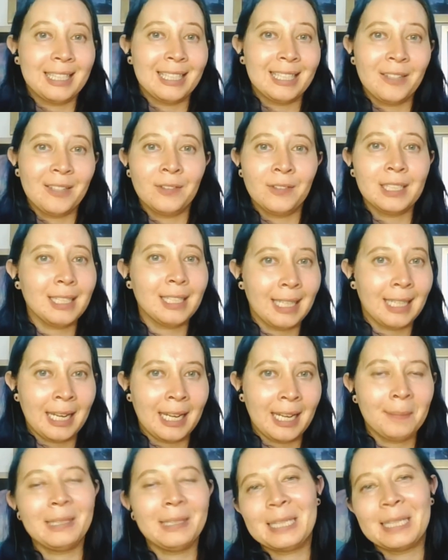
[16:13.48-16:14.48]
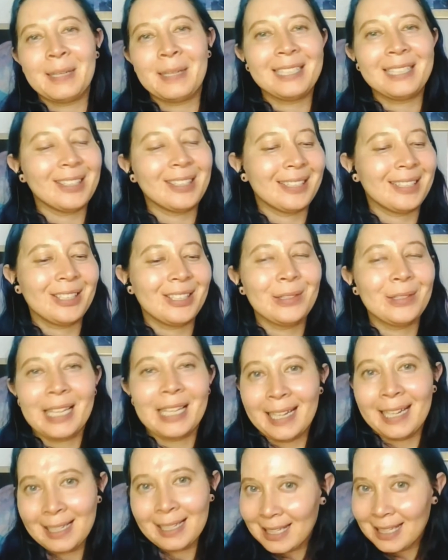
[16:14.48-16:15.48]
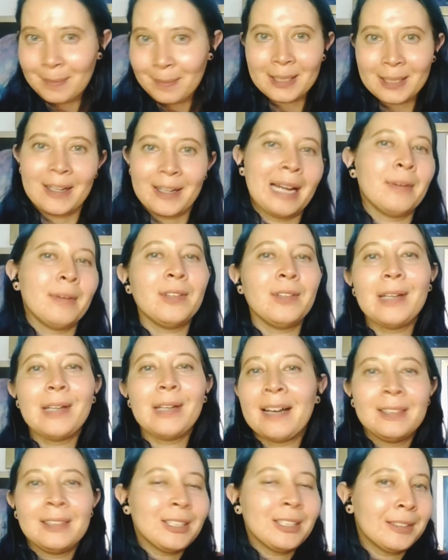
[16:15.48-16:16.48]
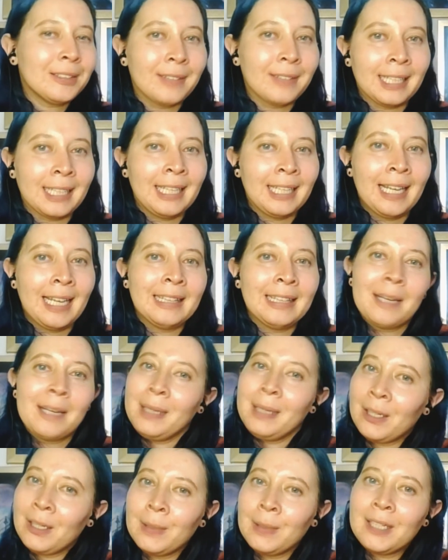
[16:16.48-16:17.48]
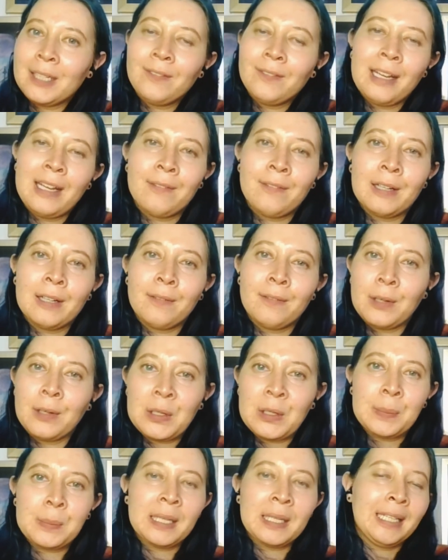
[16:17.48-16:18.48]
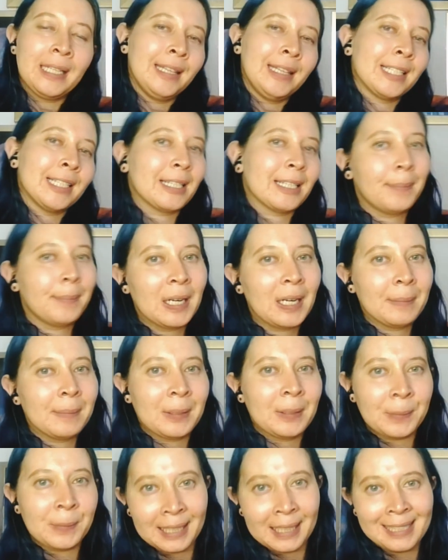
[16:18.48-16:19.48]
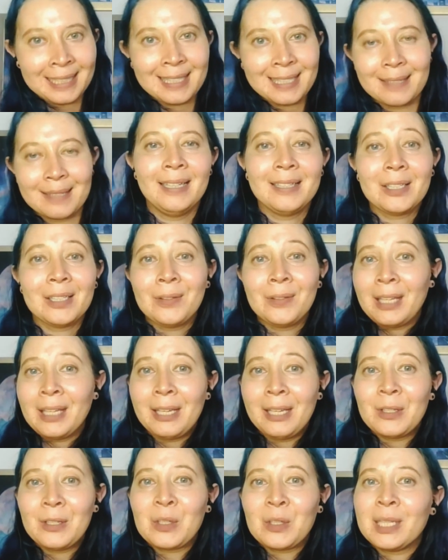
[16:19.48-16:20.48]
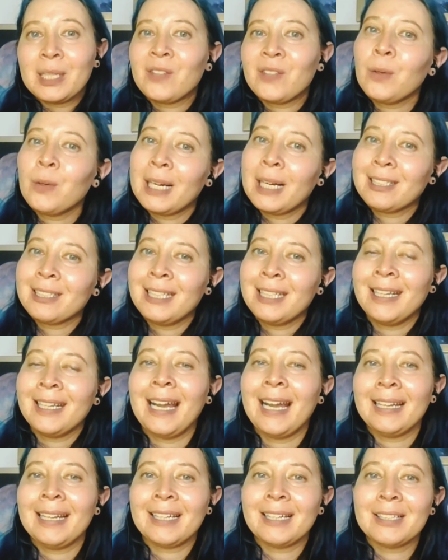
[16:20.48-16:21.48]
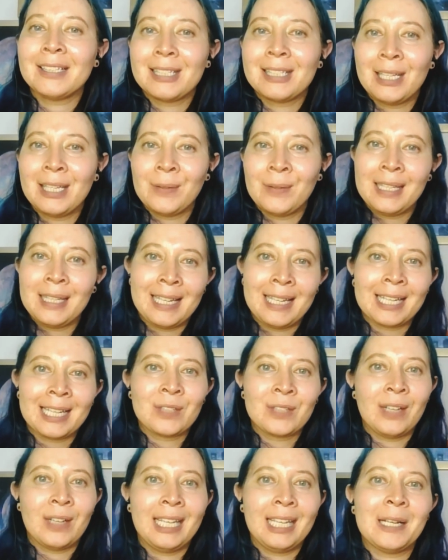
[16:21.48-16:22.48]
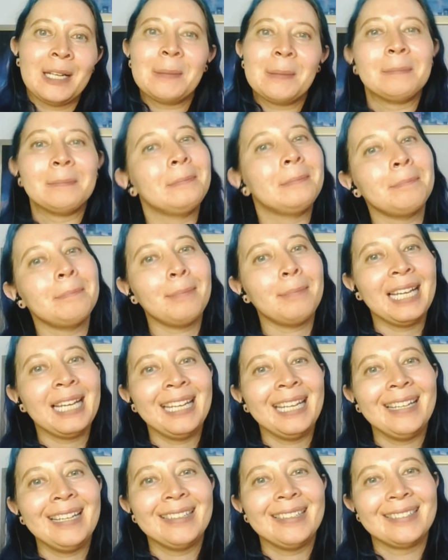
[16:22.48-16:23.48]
it for today. Please make sure to like and subscribe if you haven't already, and let me know what your favorite room in this apartment was. So thank you so much for watching, and I'll see you in the next video. Bye!